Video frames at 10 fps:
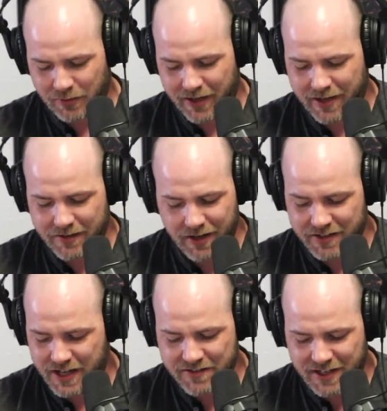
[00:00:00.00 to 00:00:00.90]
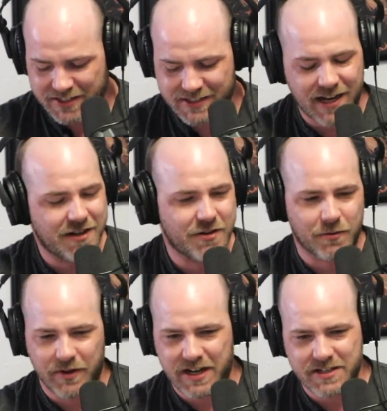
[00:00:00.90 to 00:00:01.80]
played? Has it extended your
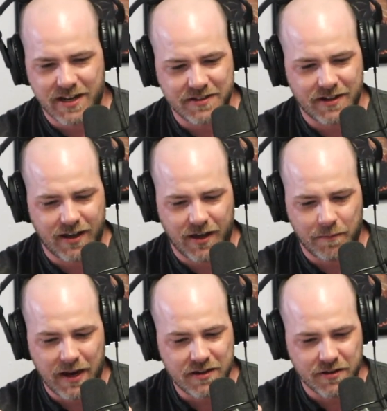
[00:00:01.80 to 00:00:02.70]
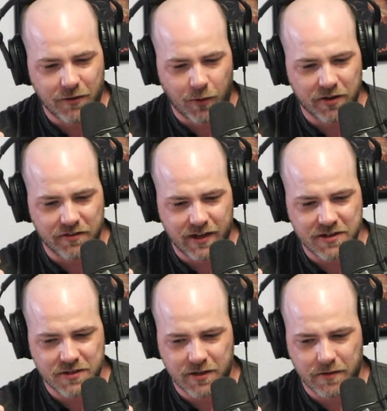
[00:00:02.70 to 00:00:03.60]
reach? Has it made your
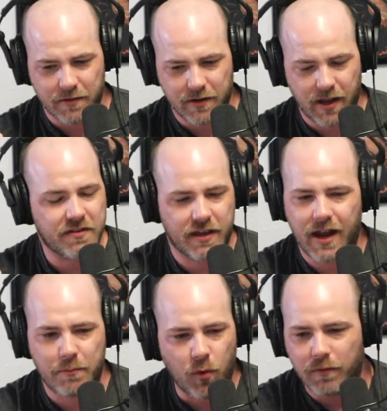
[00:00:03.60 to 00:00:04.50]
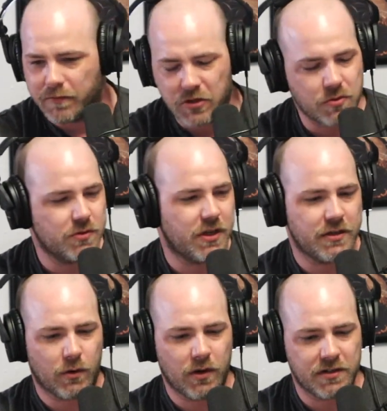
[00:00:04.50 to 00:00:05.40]
organization, has it got more views on
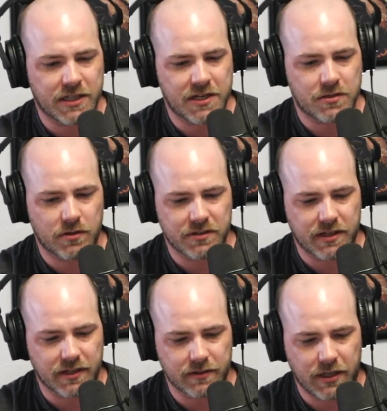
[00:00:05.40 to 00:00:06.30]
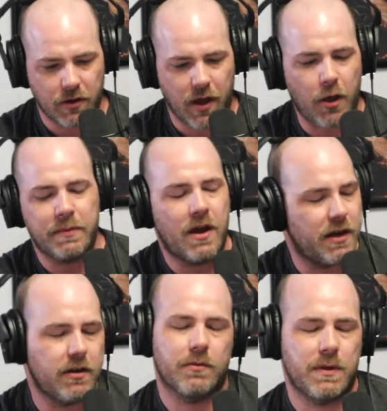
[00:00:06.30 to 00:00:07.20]
your organization, or has it helped out
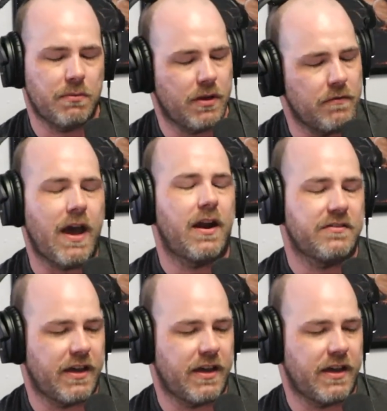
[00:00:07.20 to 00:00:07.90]
any of the people that you've had as